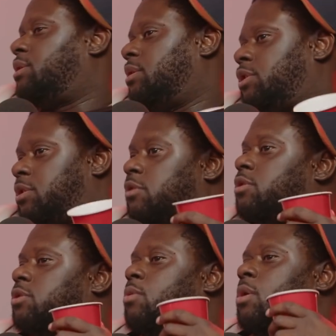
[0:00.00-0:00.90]
to, to,
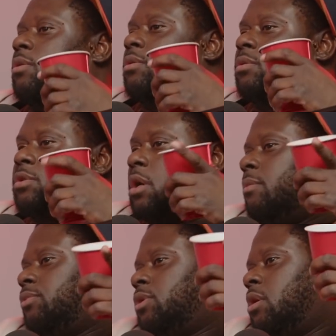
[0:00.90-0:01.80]
to twerk. To
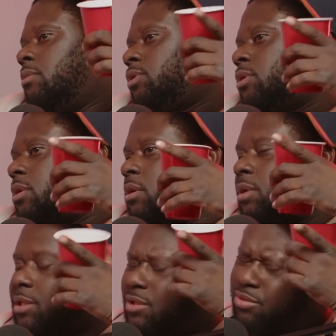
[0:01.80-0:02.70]
um to um to um, I
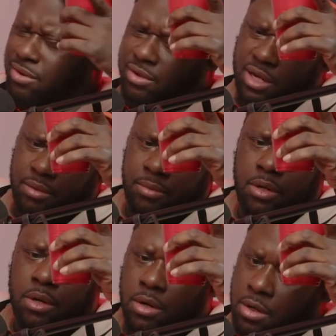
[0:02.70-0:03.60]
said twerk camp.
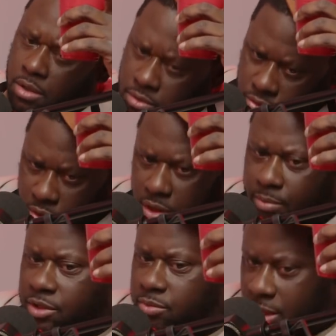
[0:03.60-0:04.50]
Twerk. That
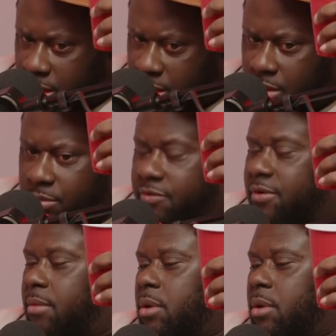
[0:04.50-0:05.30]
means you might got to come to the family.